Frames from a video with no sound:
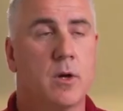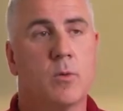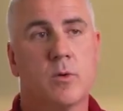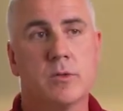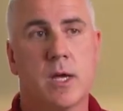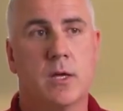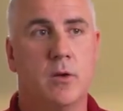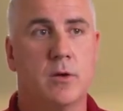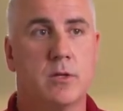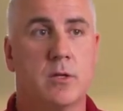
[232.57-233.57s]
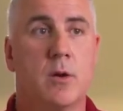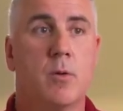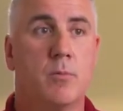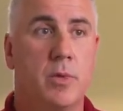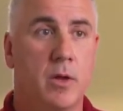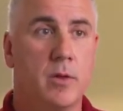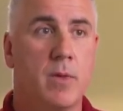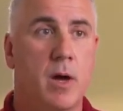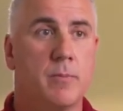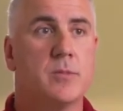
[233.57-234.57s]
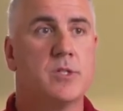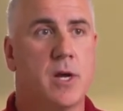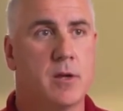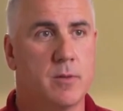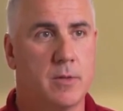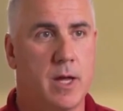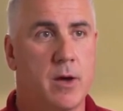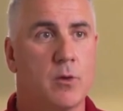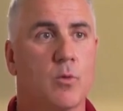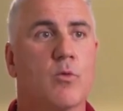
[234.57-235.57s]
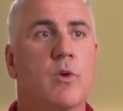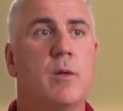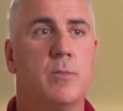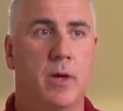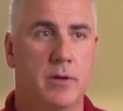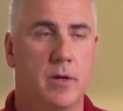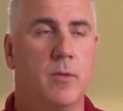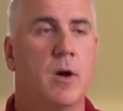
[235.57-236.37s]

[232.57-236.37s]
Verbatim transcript: We'll take units build them up, tear them down, rebuild them